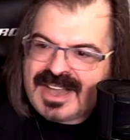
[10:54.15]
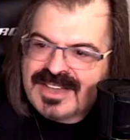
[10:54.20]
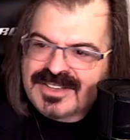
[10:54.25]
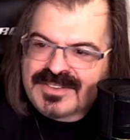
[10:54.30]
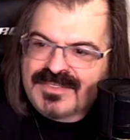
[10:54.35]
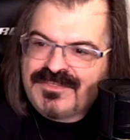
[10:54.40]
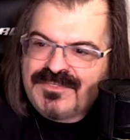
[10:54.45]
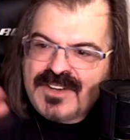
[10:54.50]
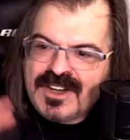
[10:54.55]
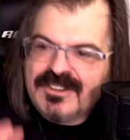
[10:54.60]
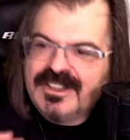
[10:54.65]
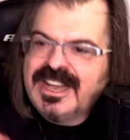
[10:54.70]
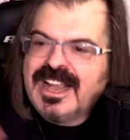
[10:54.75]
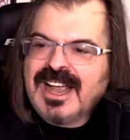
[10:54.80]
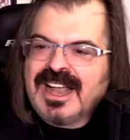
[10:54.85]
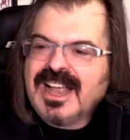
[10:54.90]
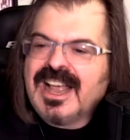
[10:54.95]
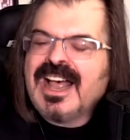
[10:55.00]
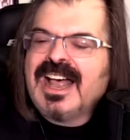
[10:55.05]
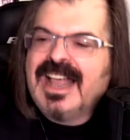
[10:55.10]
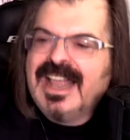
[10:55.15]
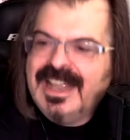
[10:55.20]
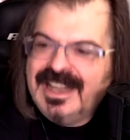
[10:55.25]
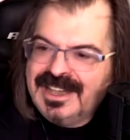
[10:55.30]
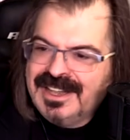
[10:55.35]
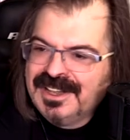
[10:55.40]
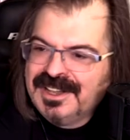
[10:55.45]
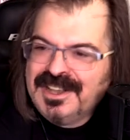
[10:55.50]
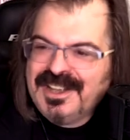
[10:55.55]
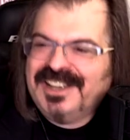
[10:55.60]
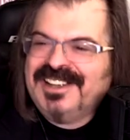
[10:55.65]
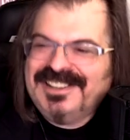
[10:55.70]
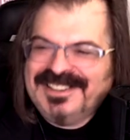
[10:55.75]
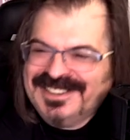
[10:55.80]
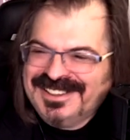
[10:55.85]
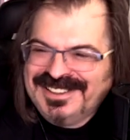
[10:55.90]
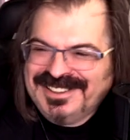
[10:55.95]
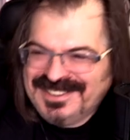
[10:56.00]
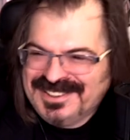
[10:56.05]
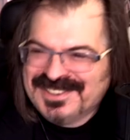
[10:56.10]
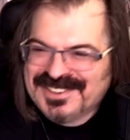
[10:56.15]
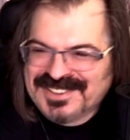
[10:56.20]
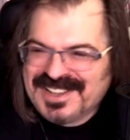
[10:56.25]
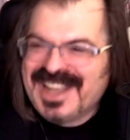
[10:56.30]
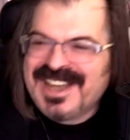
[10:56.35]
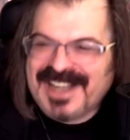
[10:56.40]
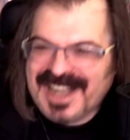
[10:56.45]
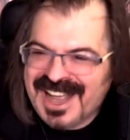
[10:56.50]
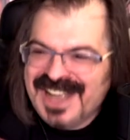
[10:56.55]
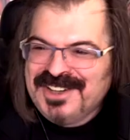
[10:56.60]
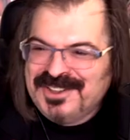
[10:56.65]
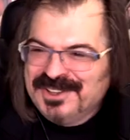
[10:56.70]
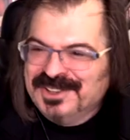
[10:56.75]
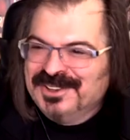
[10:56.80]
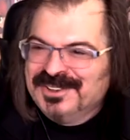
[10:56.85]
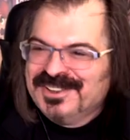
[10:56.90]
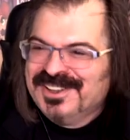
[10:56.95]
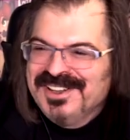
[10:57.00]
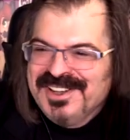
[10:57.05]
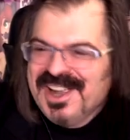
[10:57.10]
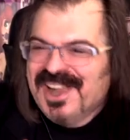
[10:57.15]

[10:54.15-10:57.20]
has a very high, like I do.